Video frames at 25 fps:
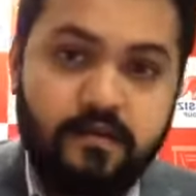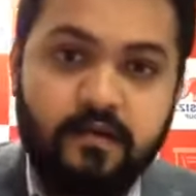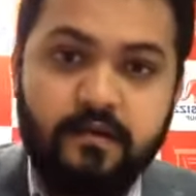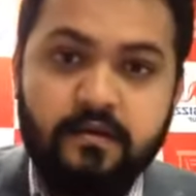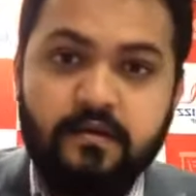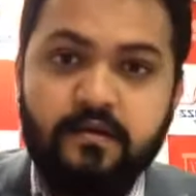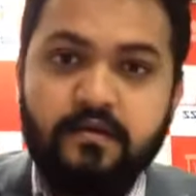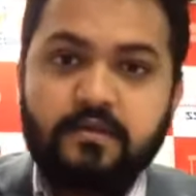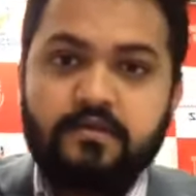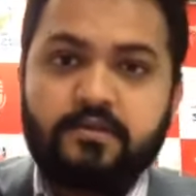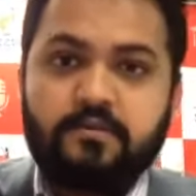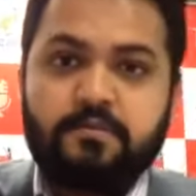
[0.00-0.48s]

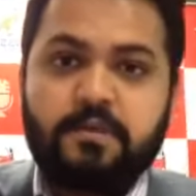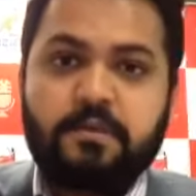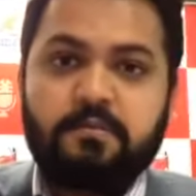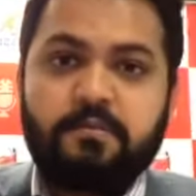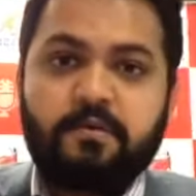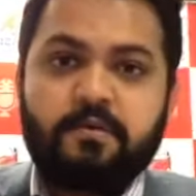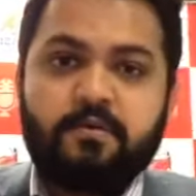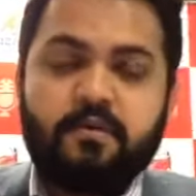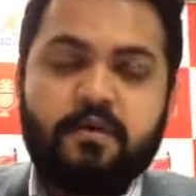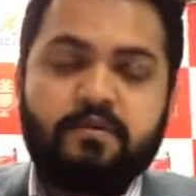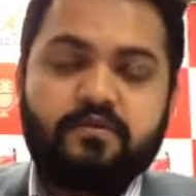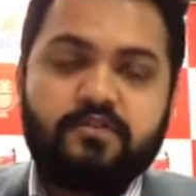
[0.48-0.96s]
So people
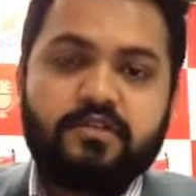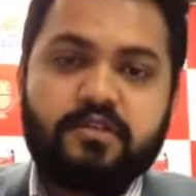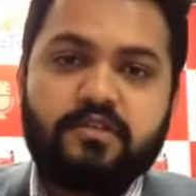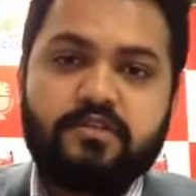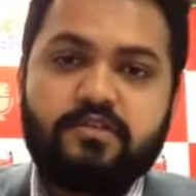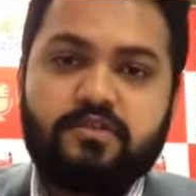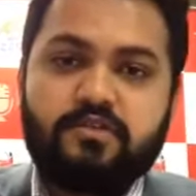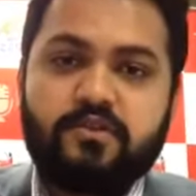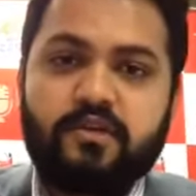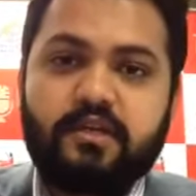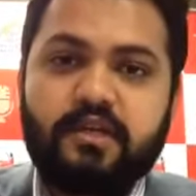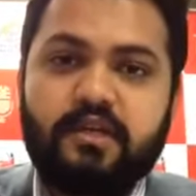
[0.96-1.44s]
who are just
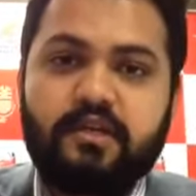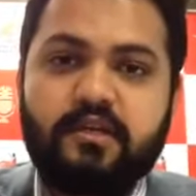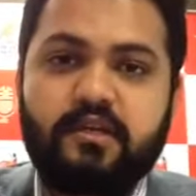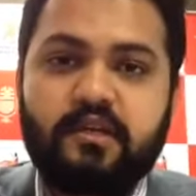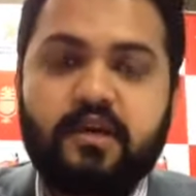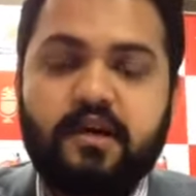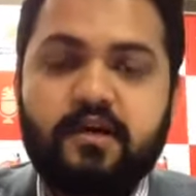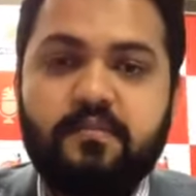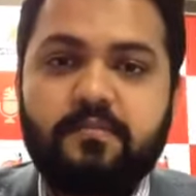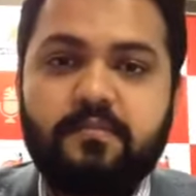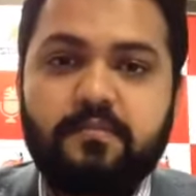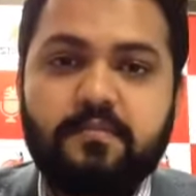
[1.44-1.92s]
joining
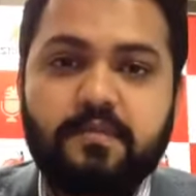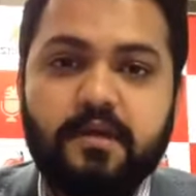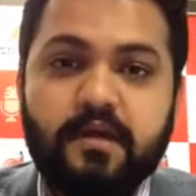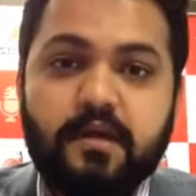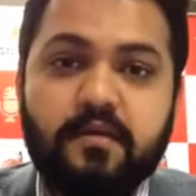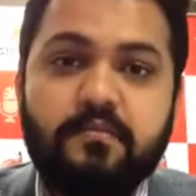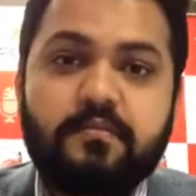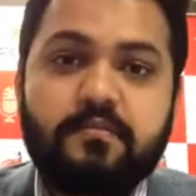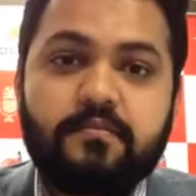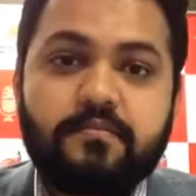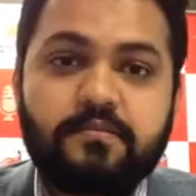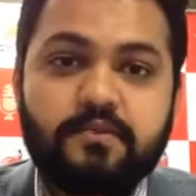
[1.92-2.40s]
up,
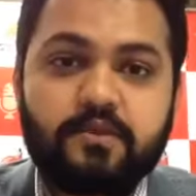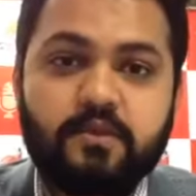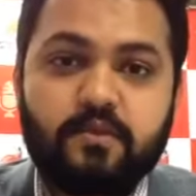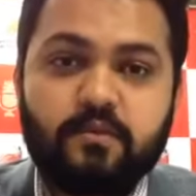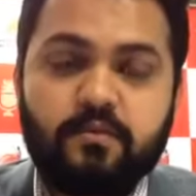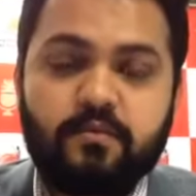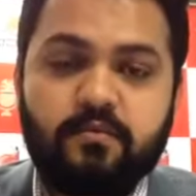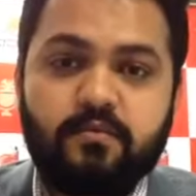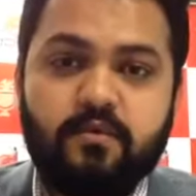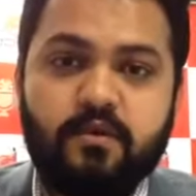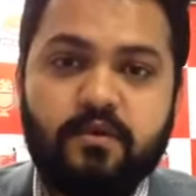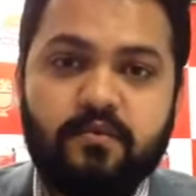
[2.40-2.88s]
so
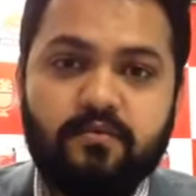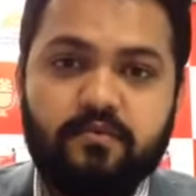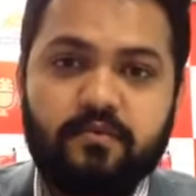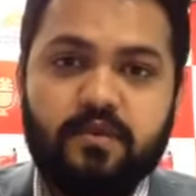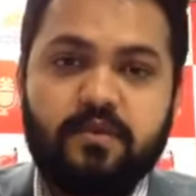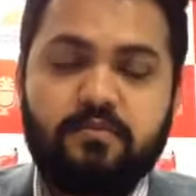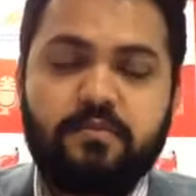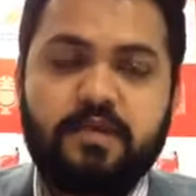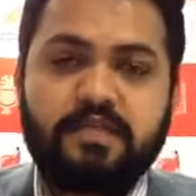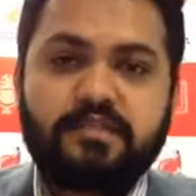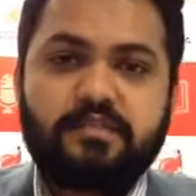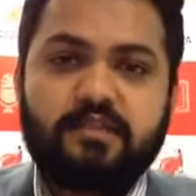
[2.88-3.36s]
what we're
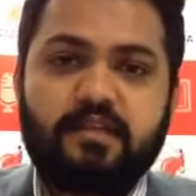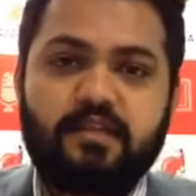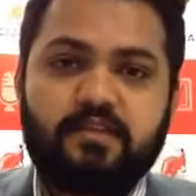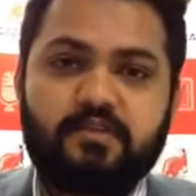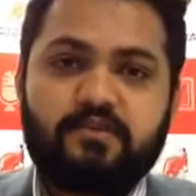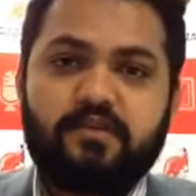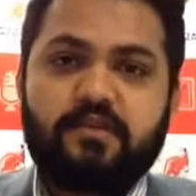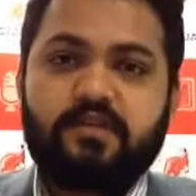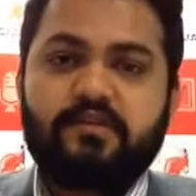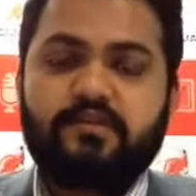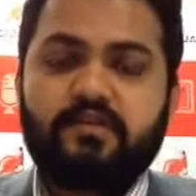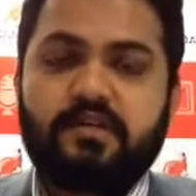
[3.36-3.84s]
basically
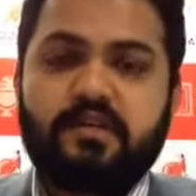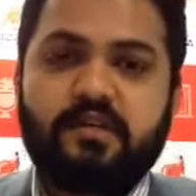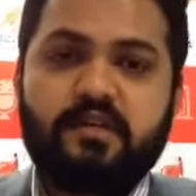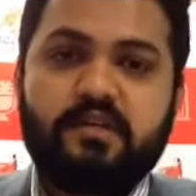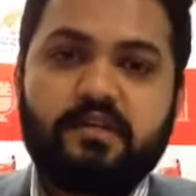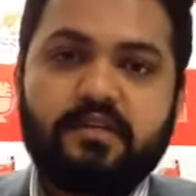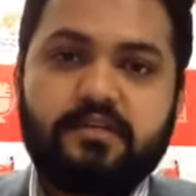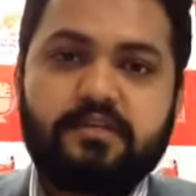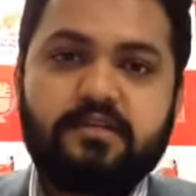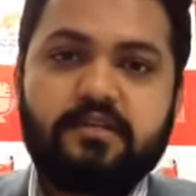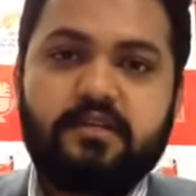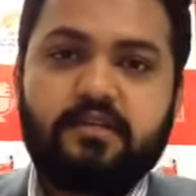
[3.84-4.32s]
doing today
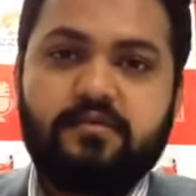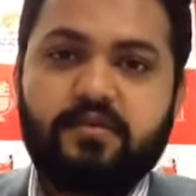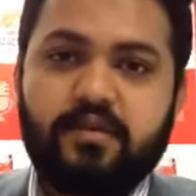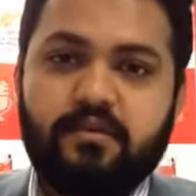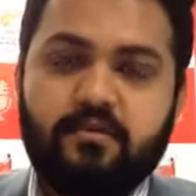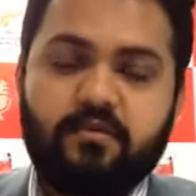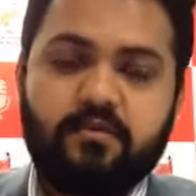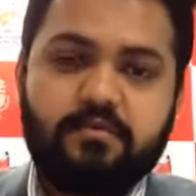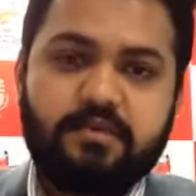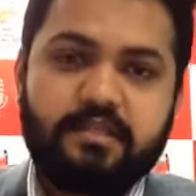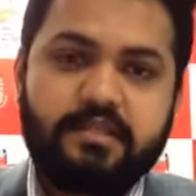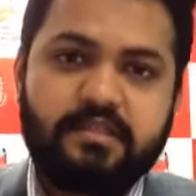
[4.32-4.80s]
is we
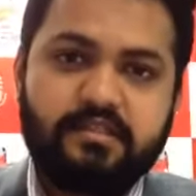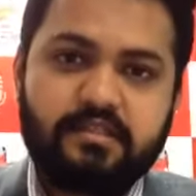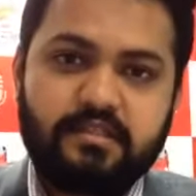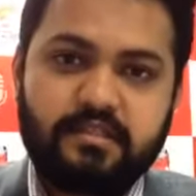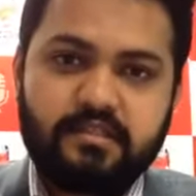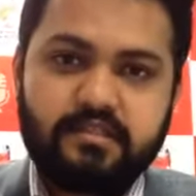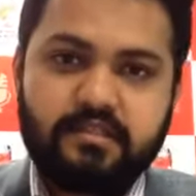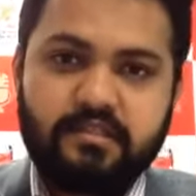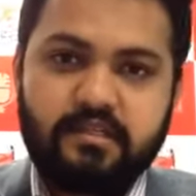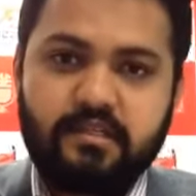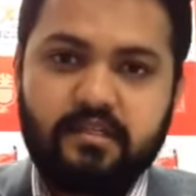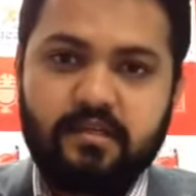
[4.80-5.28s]
will be
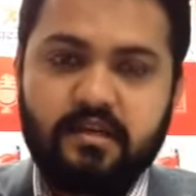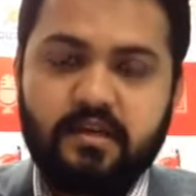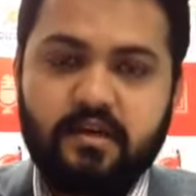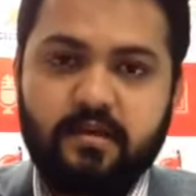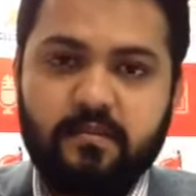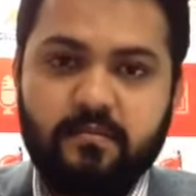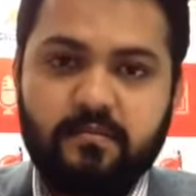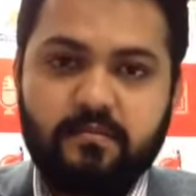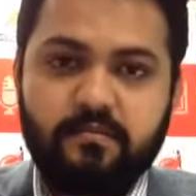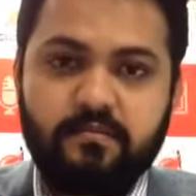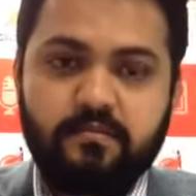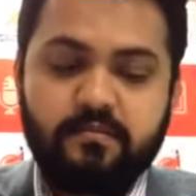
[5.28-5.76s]
discussing
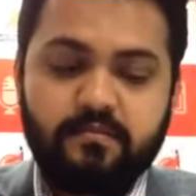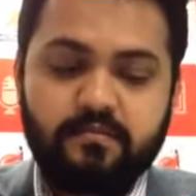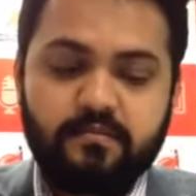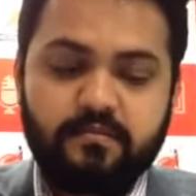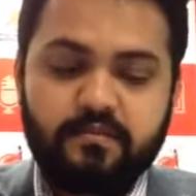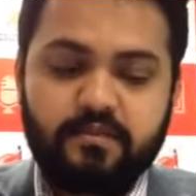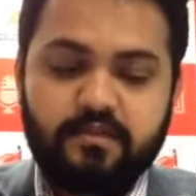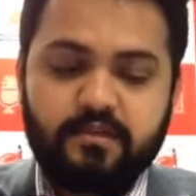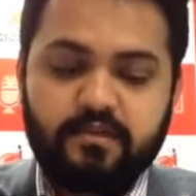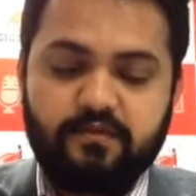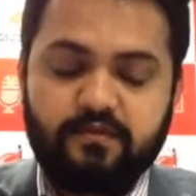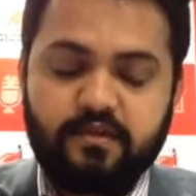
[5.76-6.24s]

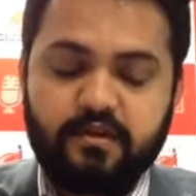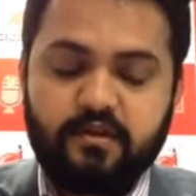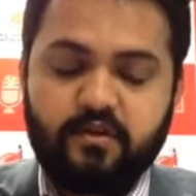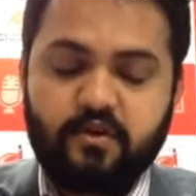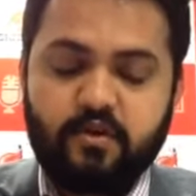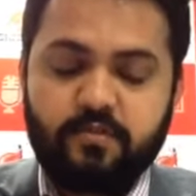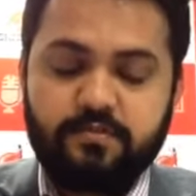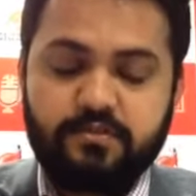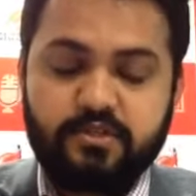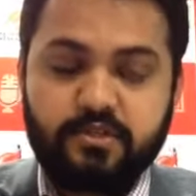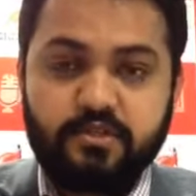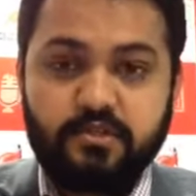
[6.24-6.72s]
different
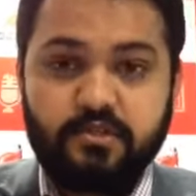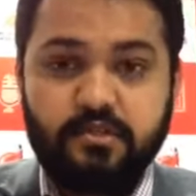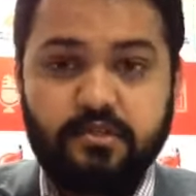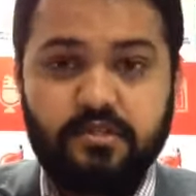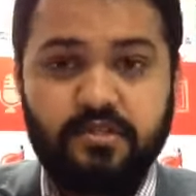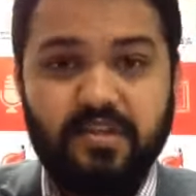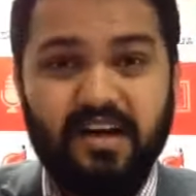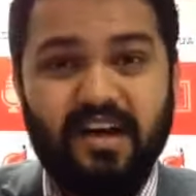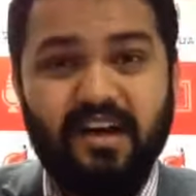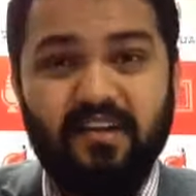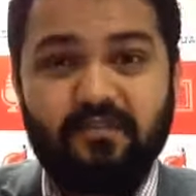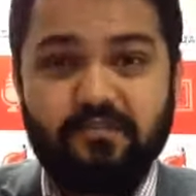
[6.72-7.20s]
options
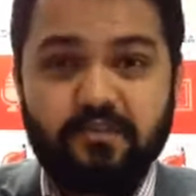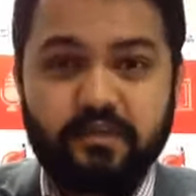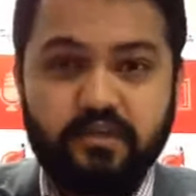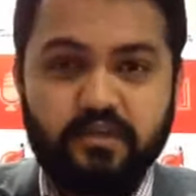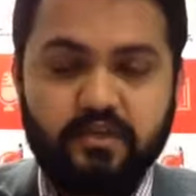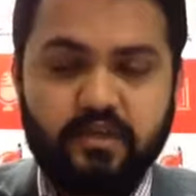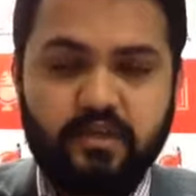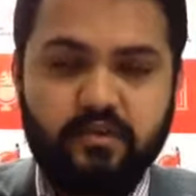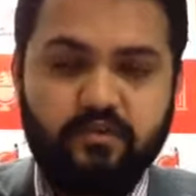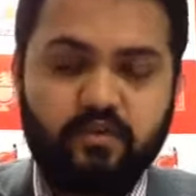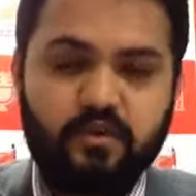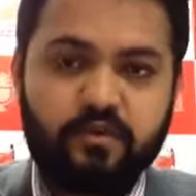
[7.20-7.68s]
after
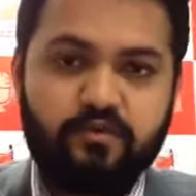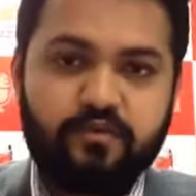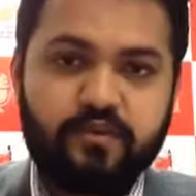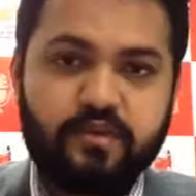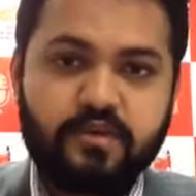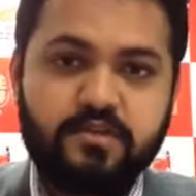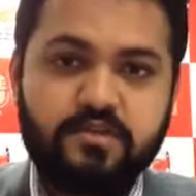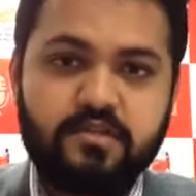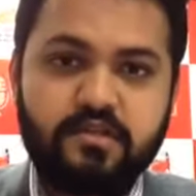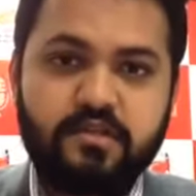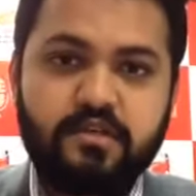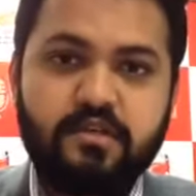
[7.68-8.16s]
trade
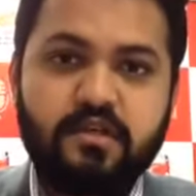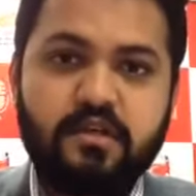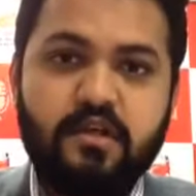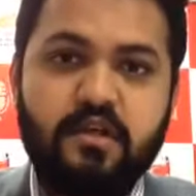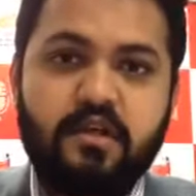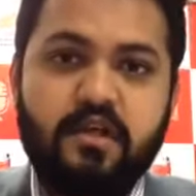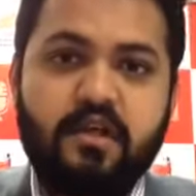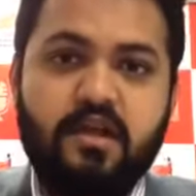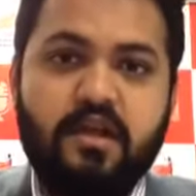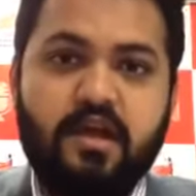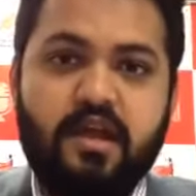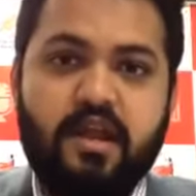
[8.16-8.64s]
qualification
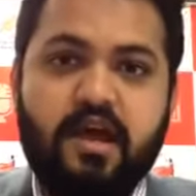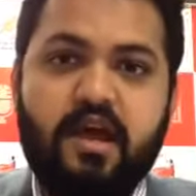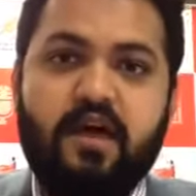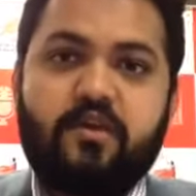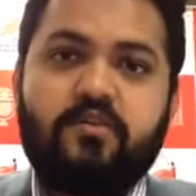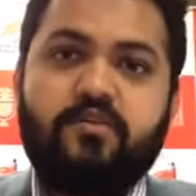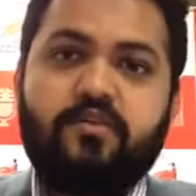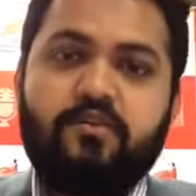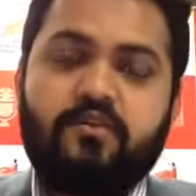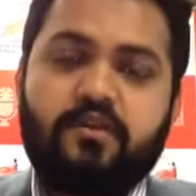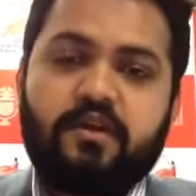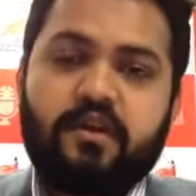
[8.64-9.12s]
and how
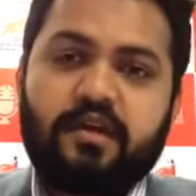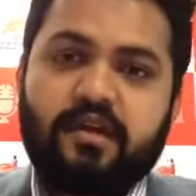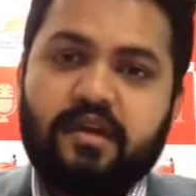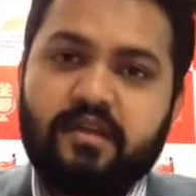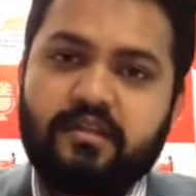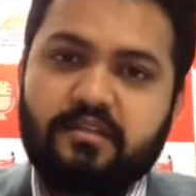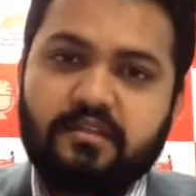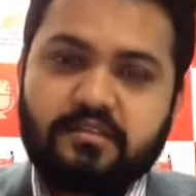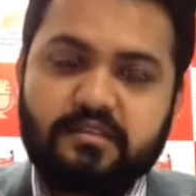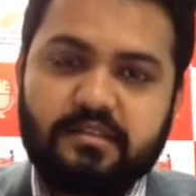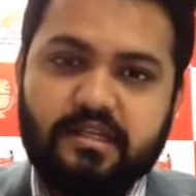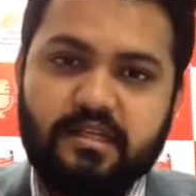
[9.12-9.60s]
you're going to get
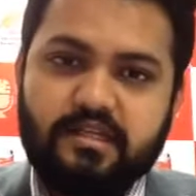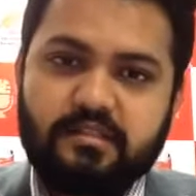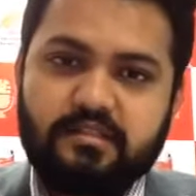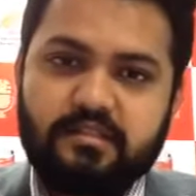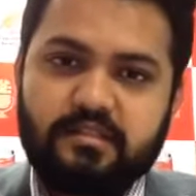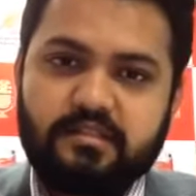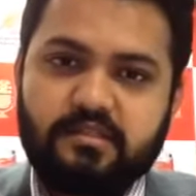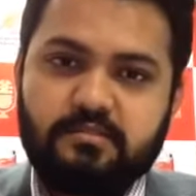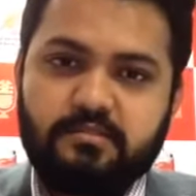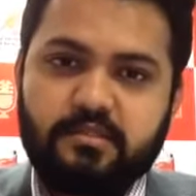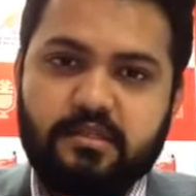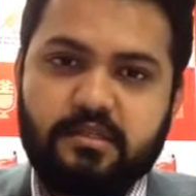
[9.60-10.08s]
the skill
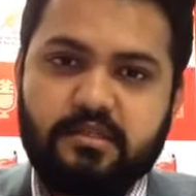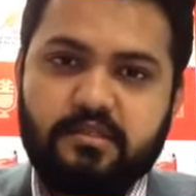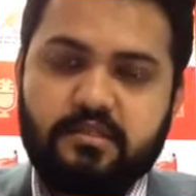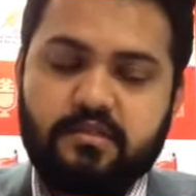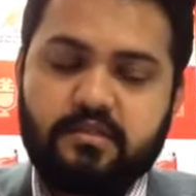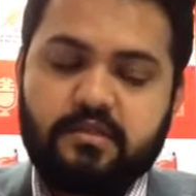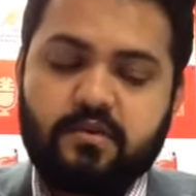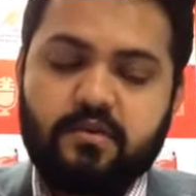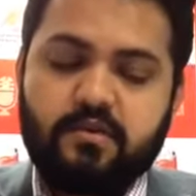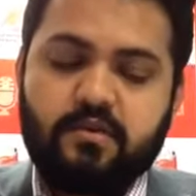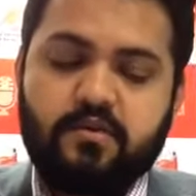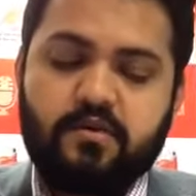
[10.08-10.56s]
assessment,
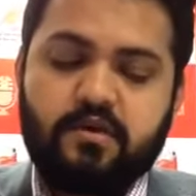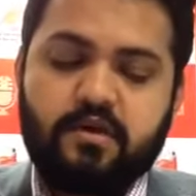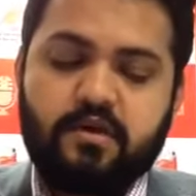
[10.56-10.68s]
or